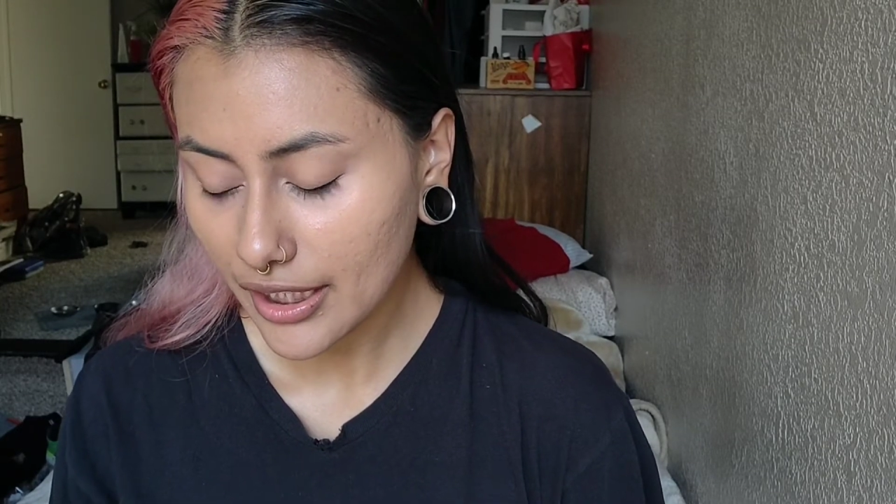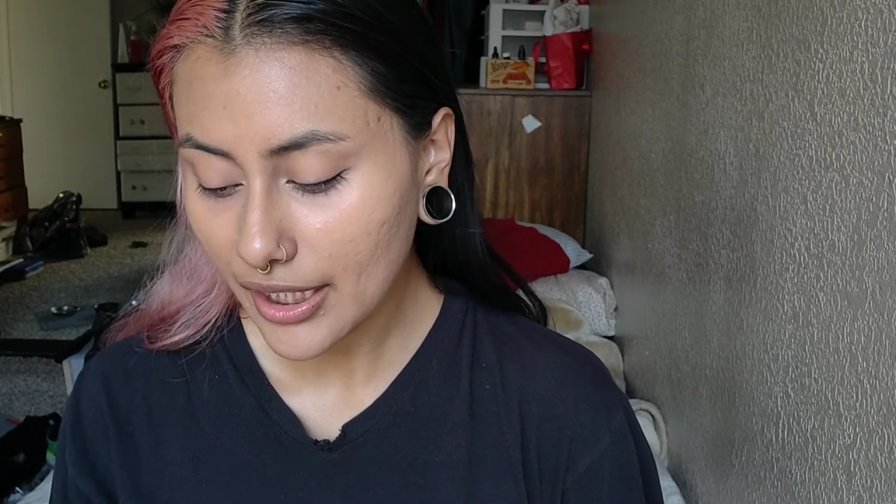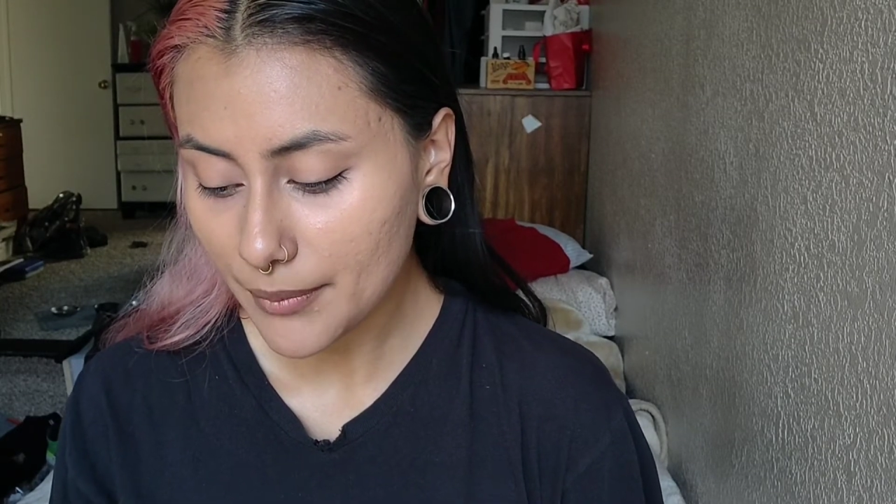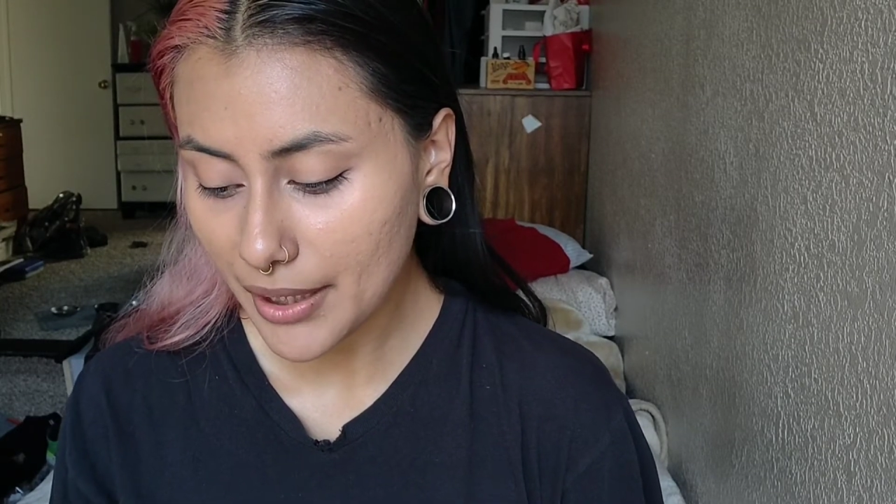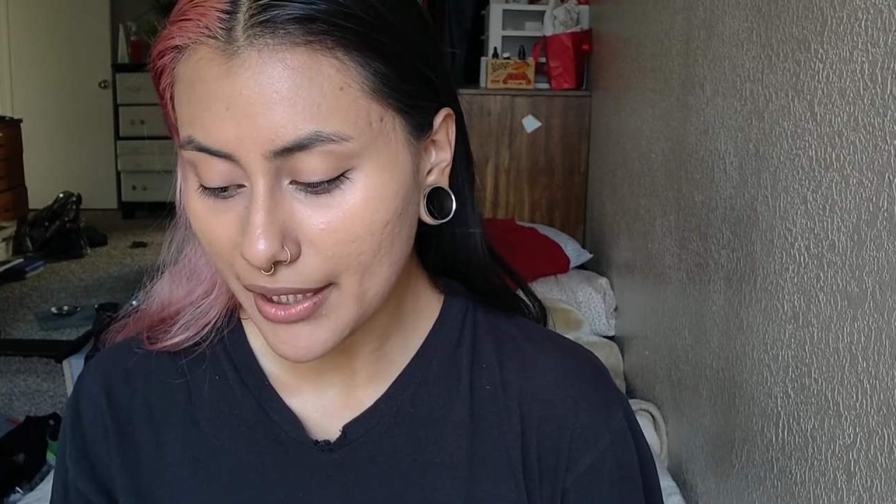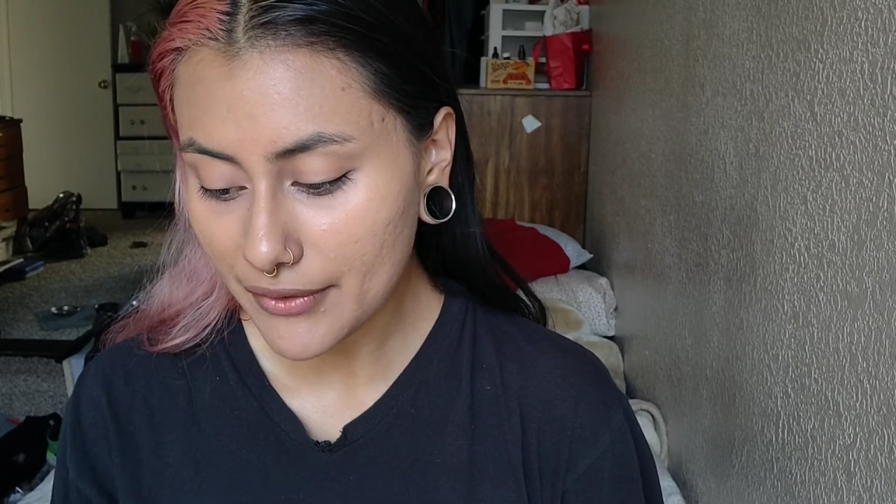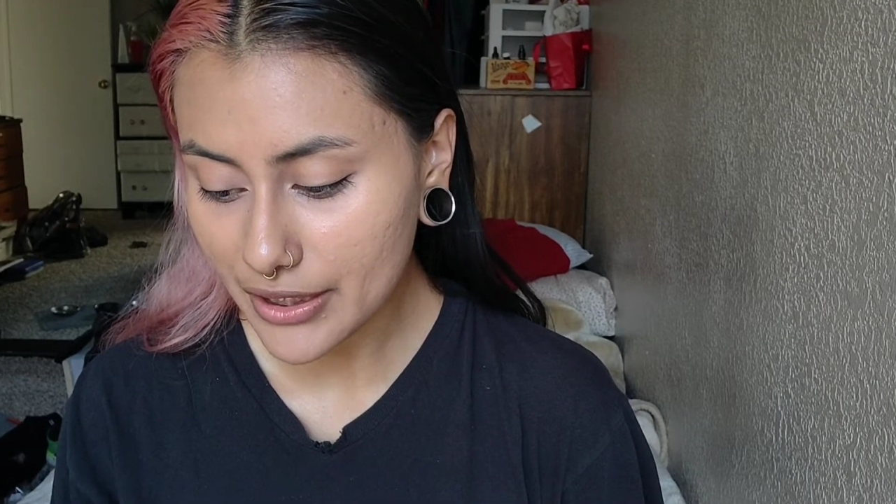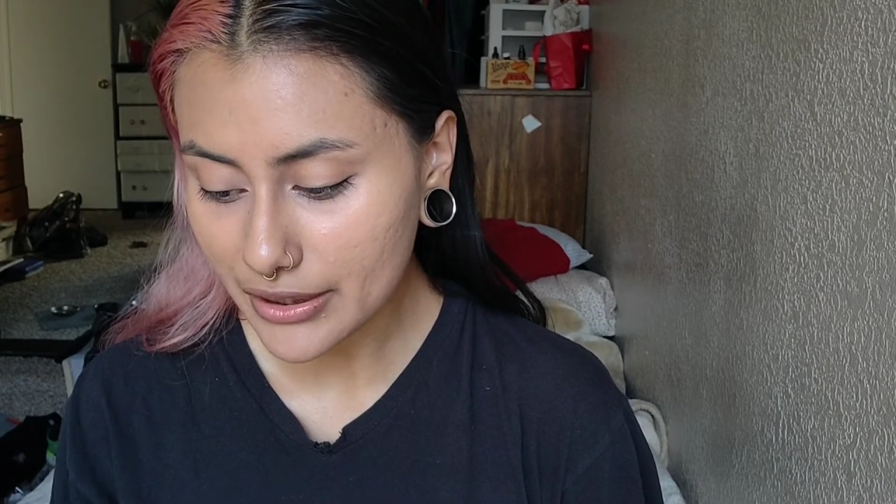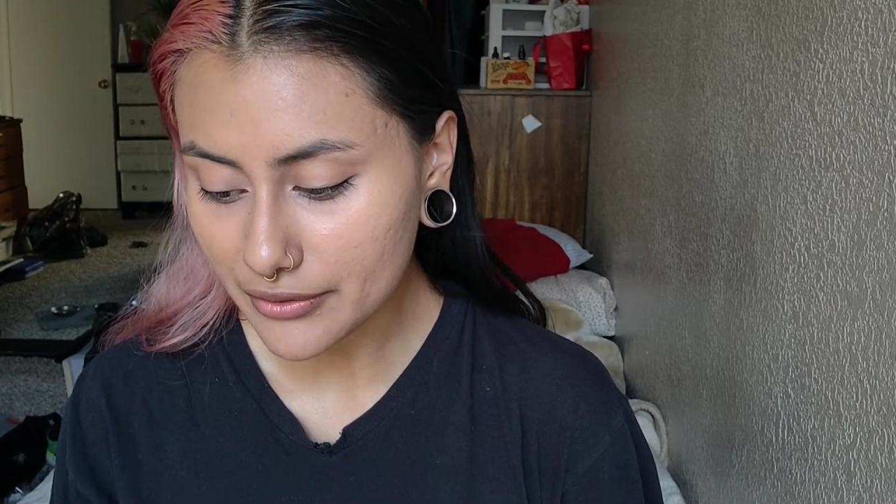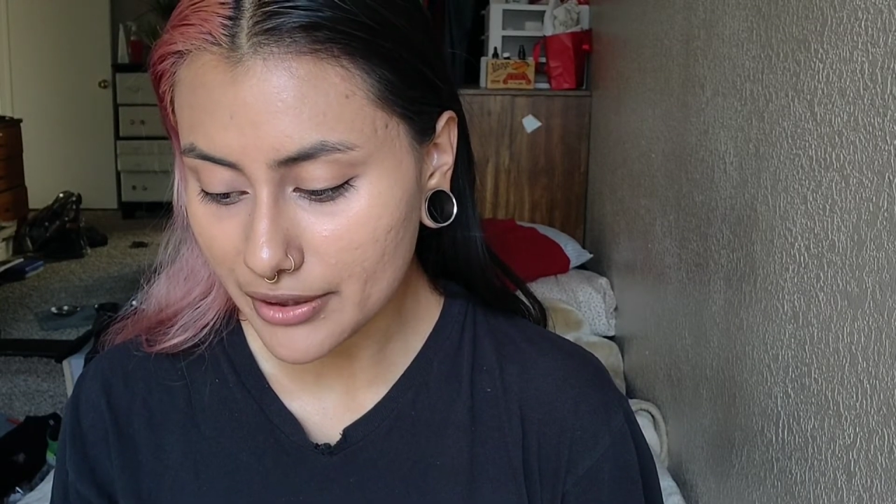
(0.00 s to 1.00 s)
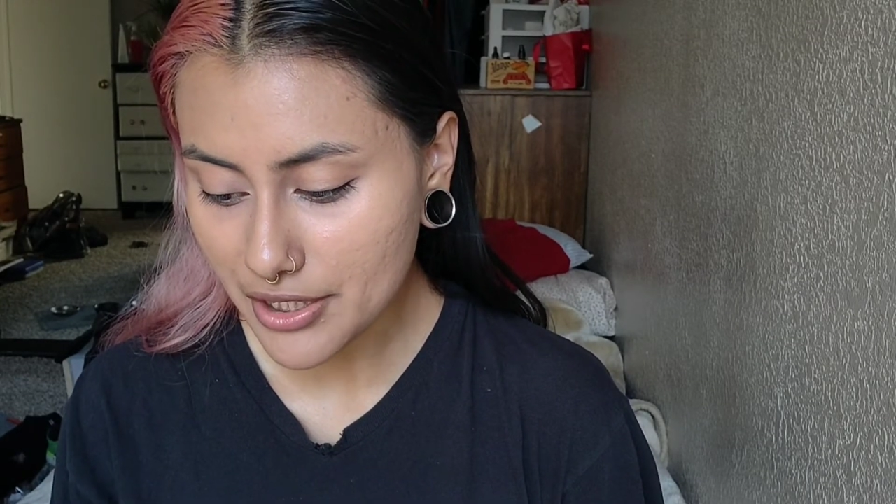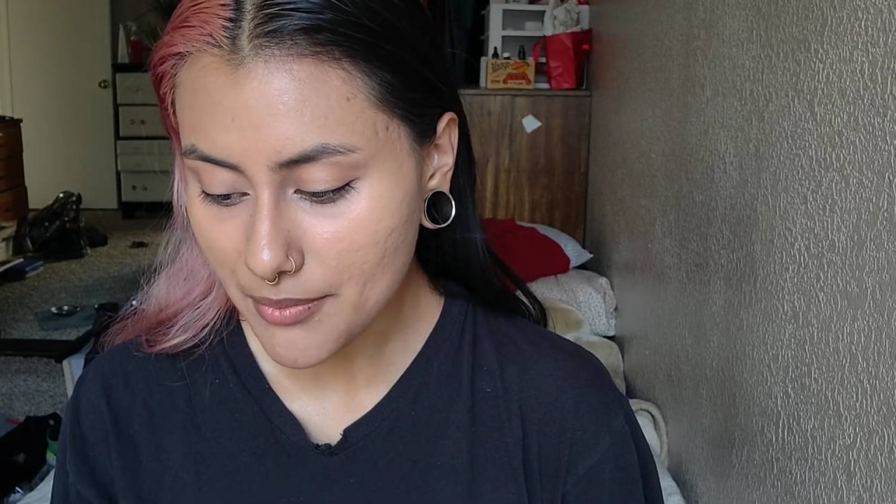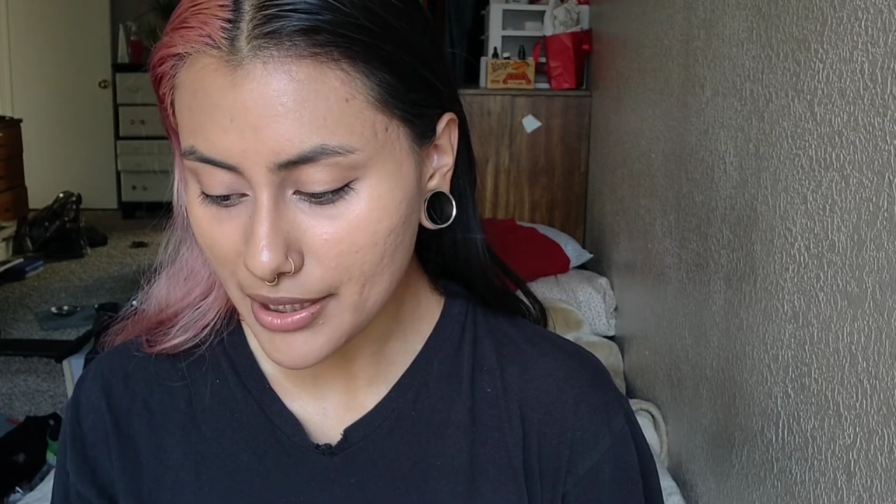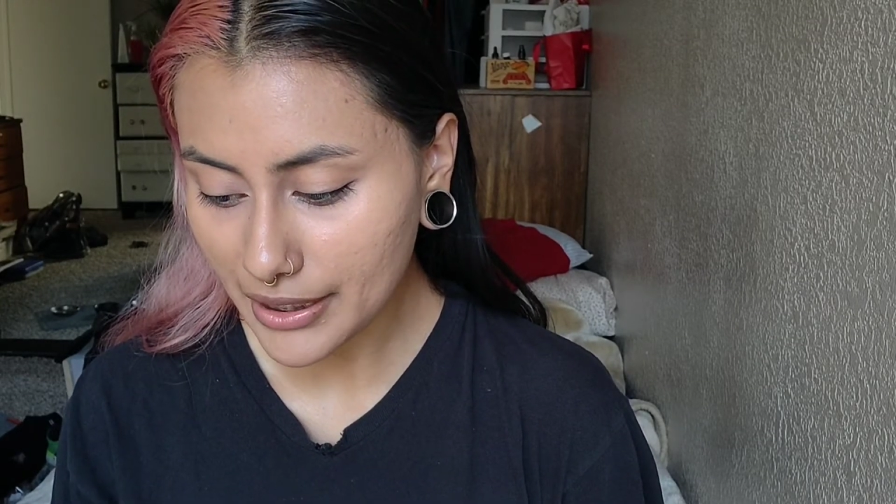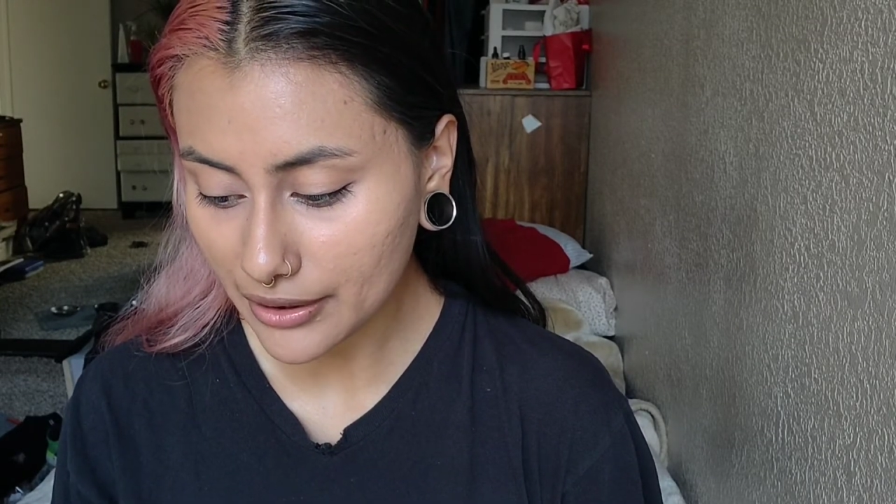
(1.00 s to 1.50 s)
am I ever going to reach
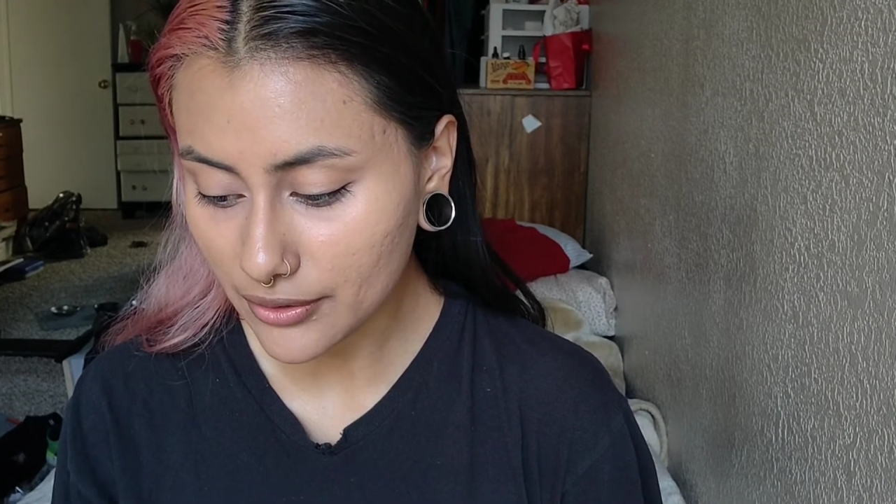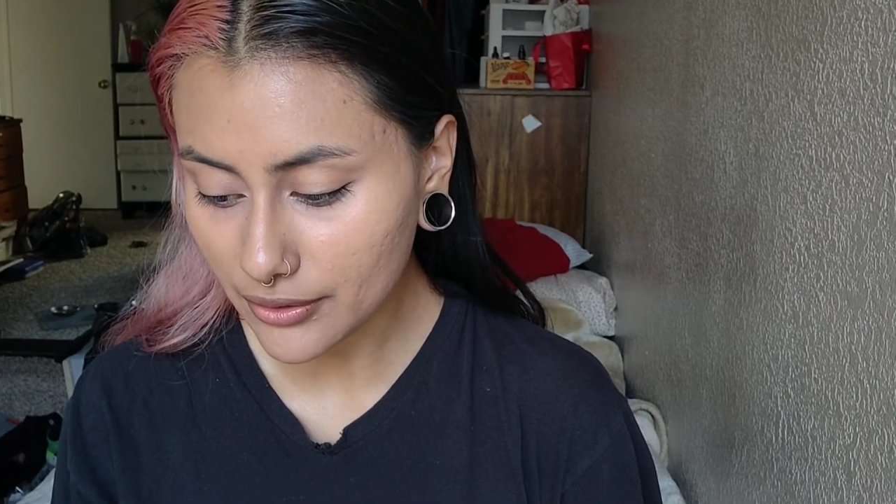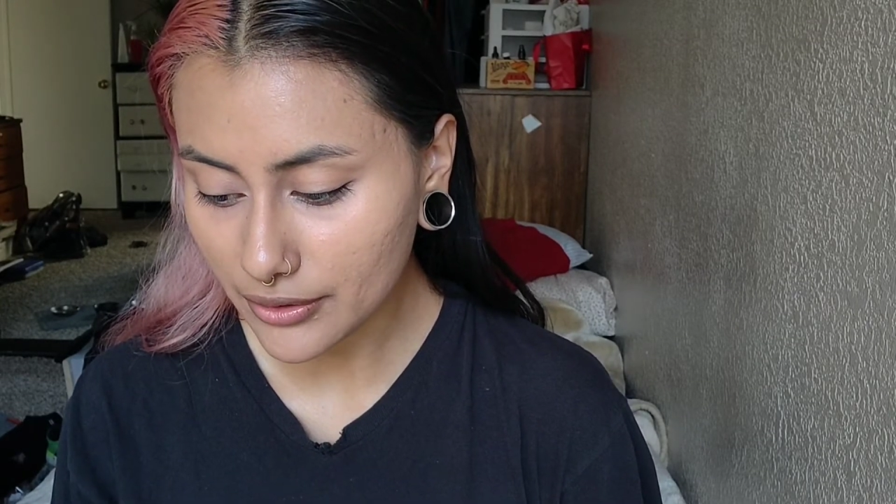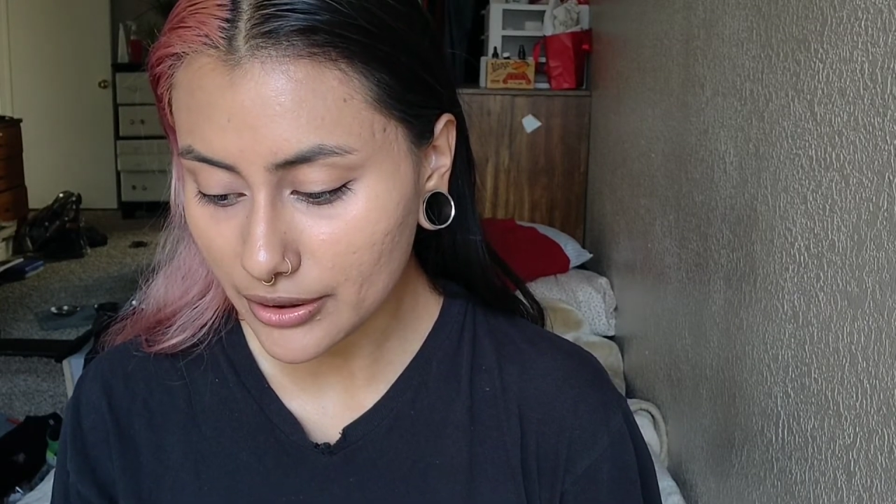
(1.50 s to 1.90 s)
my end goal,